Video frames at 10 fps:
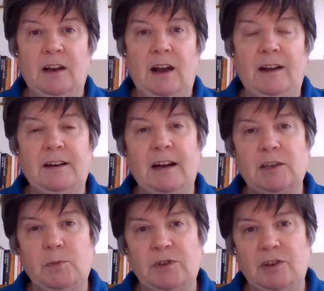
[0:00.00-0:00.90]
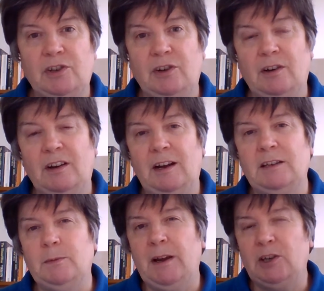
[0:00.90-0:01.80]
and an exposition, an
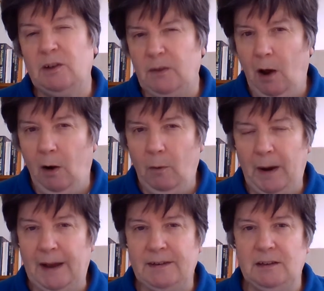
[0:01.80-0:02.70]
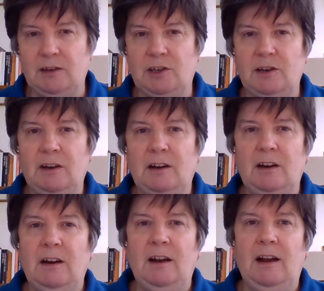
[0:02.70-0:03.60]
explanation of the whole passage
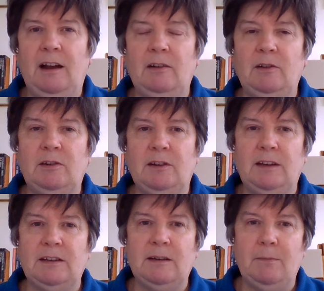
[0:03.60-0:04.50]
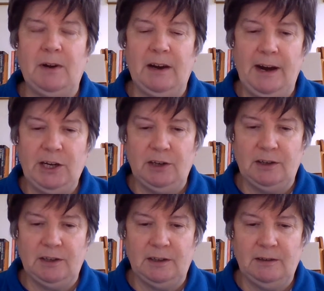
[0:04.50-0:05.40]
and its
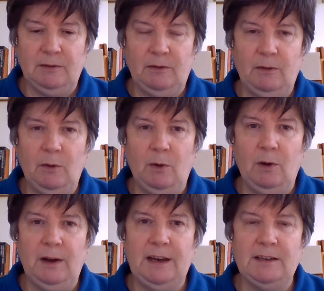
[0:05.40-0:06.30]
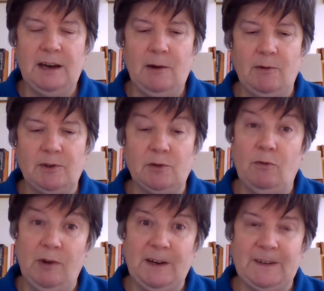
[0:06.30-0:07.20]
implications for his hearers or
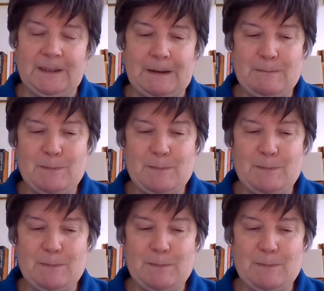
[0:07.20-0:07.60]
readers.